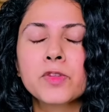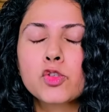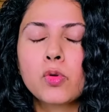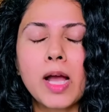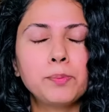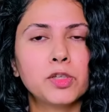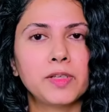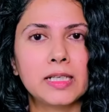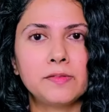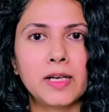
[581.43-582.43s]
So I'm
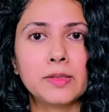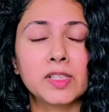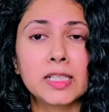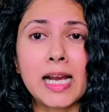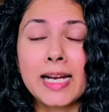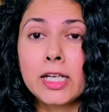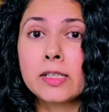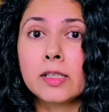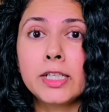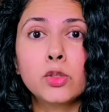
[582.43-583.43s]
perfectly fine with it, and I
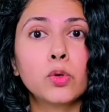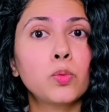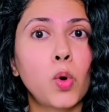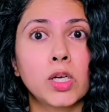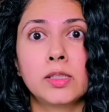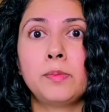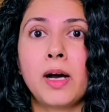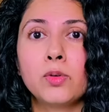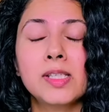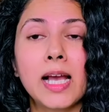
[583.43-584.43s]
really don't want the
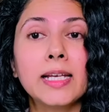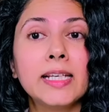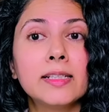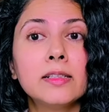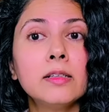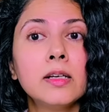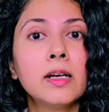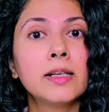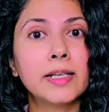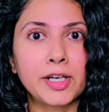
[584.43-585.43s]
bounce. I need the
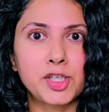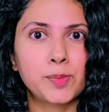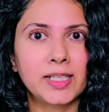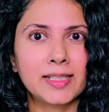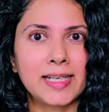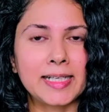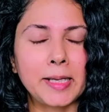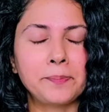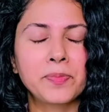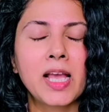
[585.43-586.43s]
nourishment at that
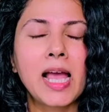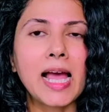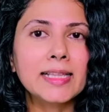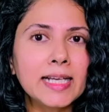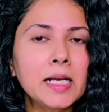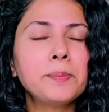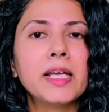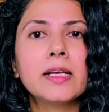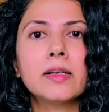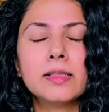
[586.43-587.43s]
time. And then I
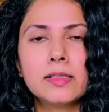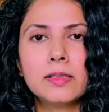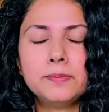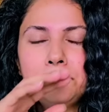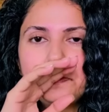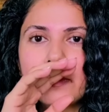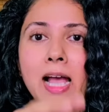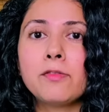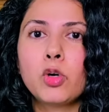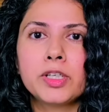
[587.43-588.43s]
make the
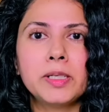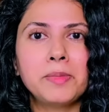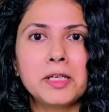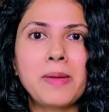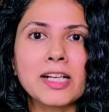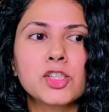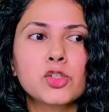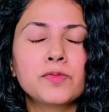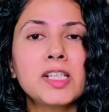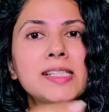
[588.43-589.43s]
I have already made
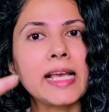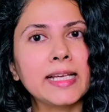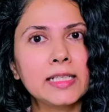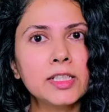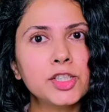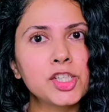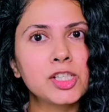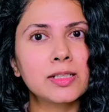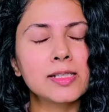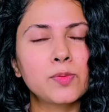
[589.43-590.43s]
batches of the second
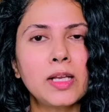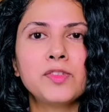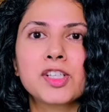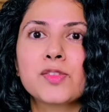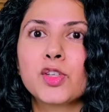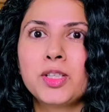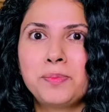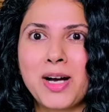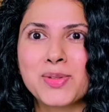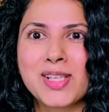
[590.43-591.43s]
conditioner as well, which is for the
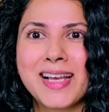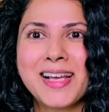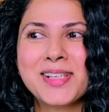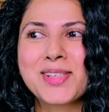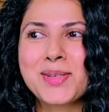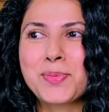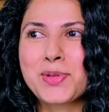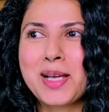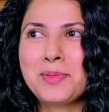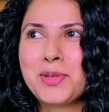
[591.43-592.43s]
bounce. So
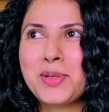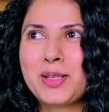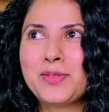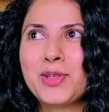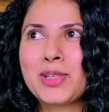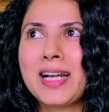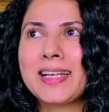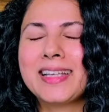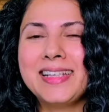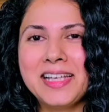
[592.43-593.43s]
suppose I'm going for
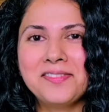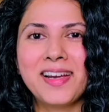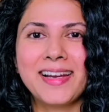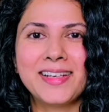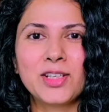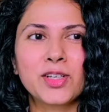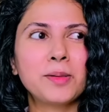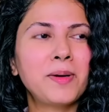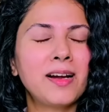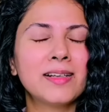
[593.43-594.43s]
like an event or
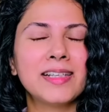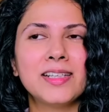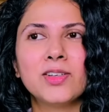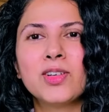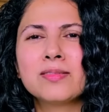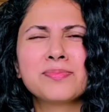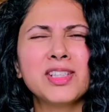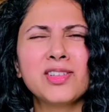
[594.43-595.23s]
a party or